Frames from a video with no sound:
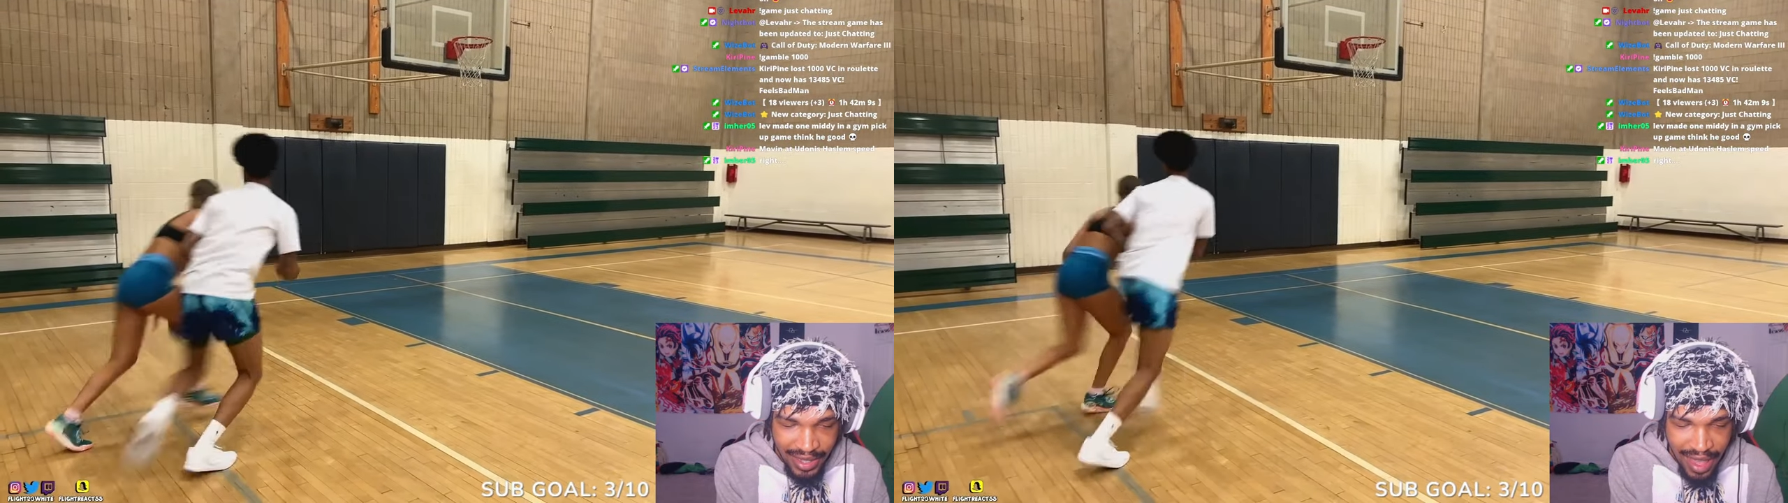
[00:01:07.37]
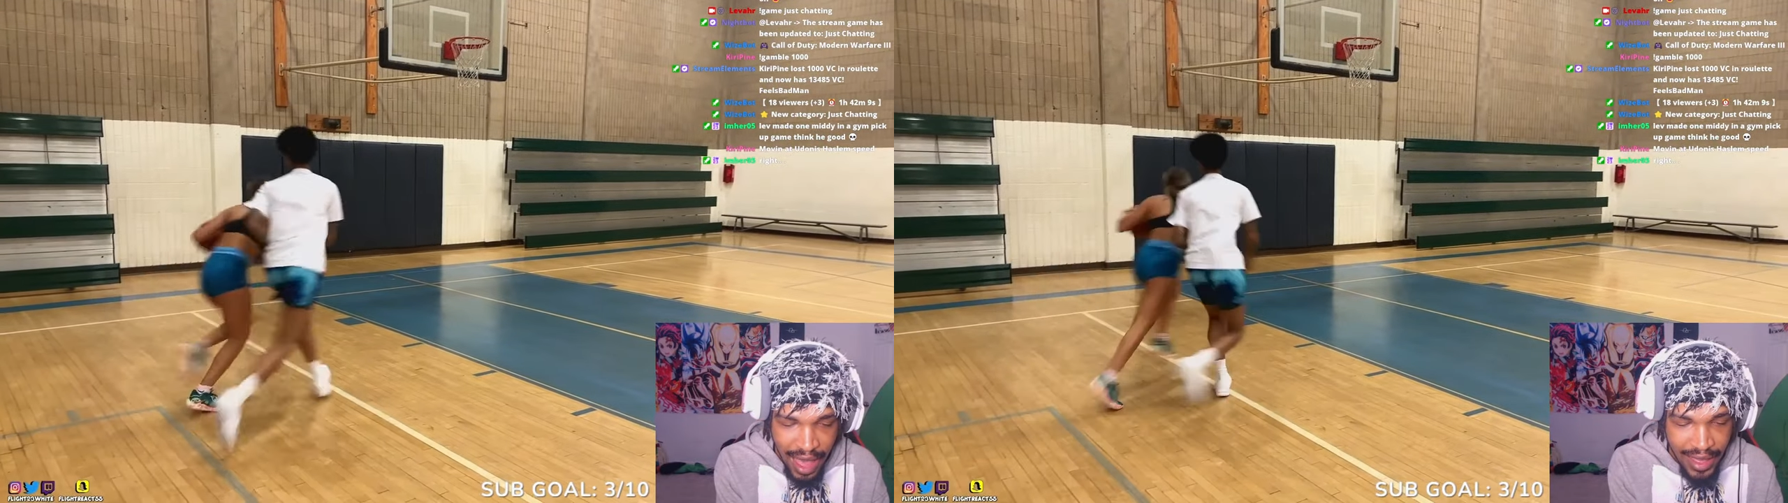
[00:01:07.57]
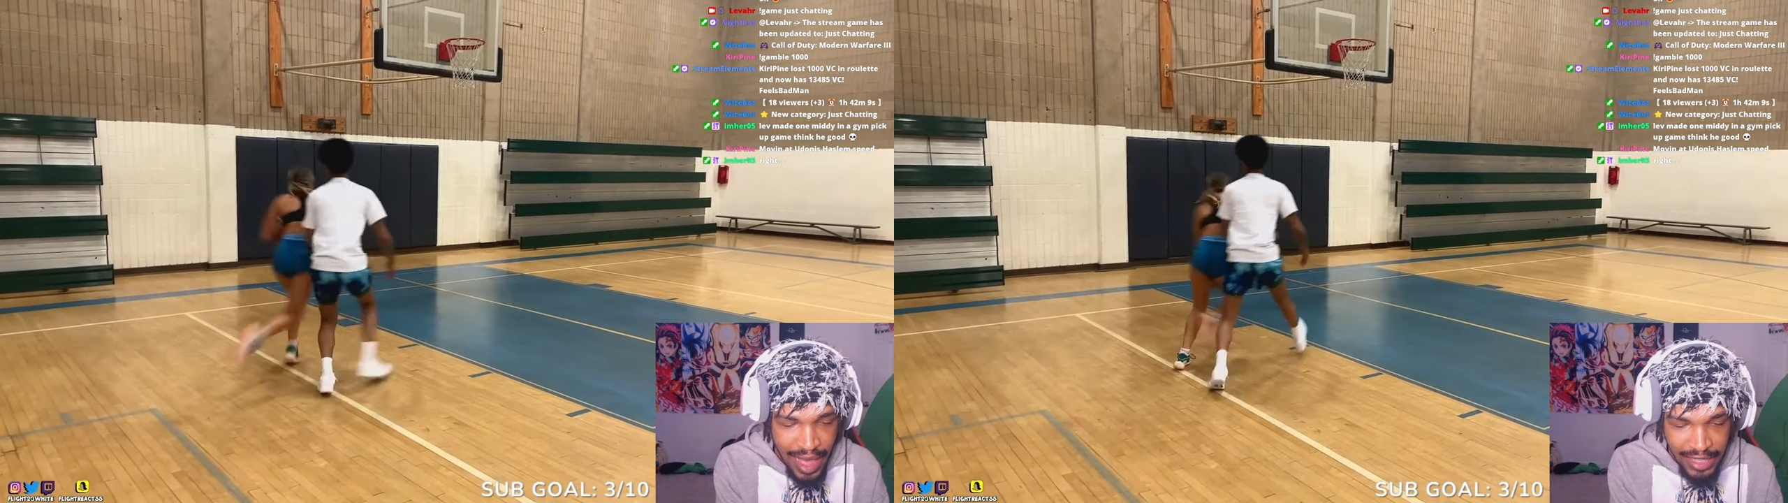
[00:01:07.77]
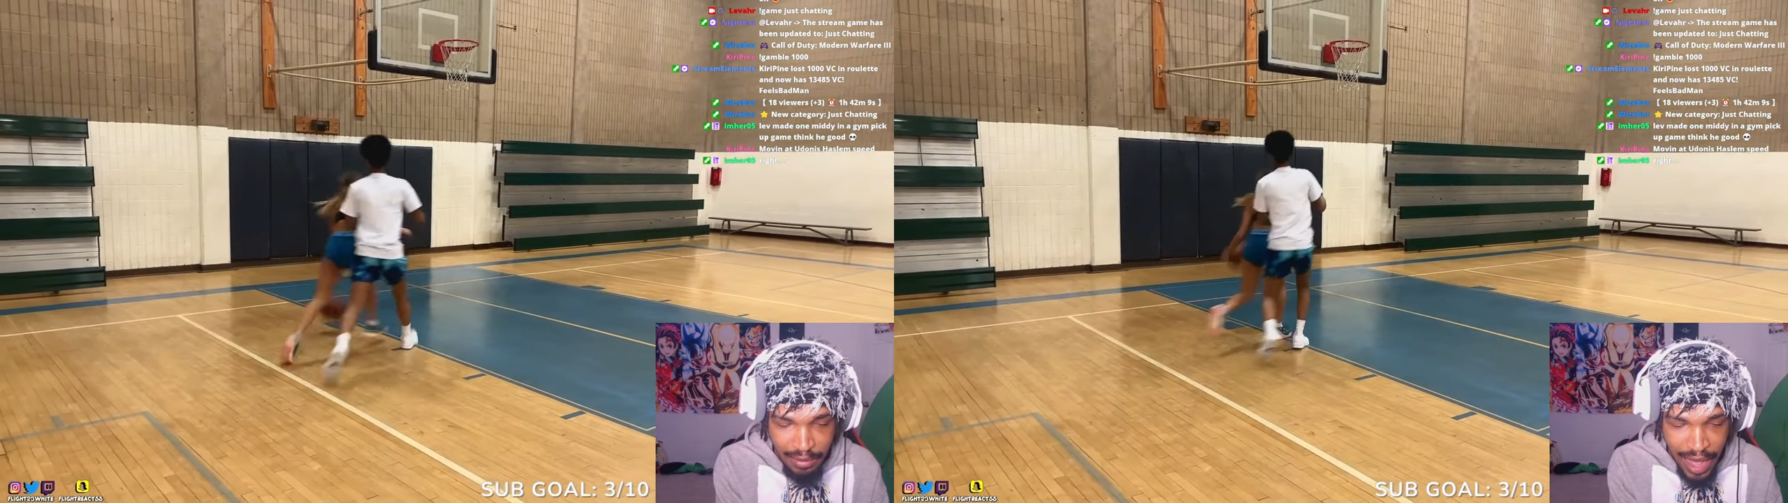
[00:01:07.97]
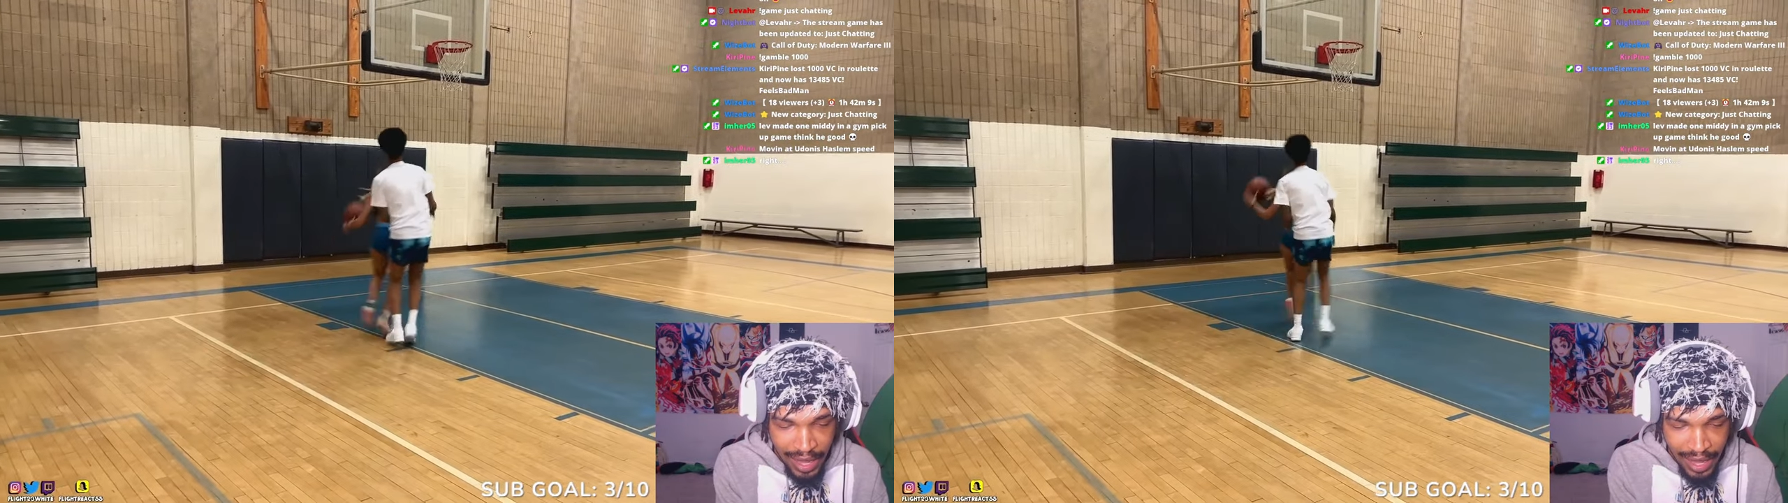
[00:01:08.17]
I got some
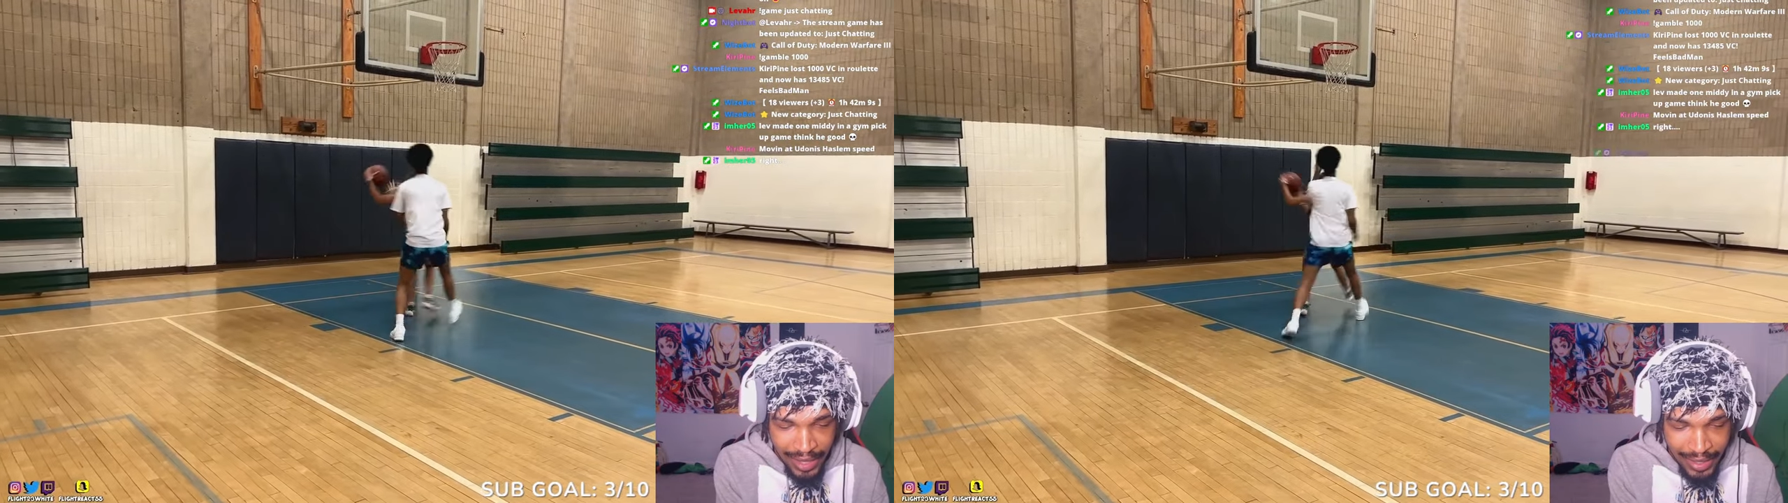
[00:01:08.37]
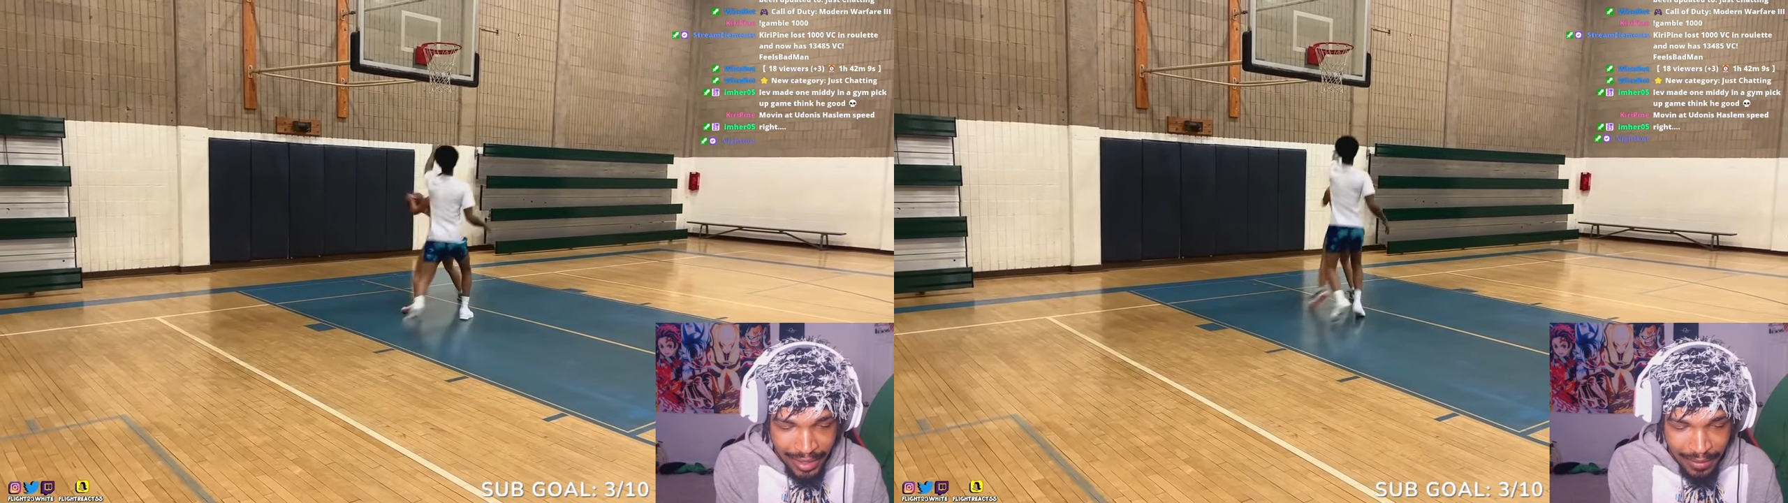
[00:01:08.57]
highlights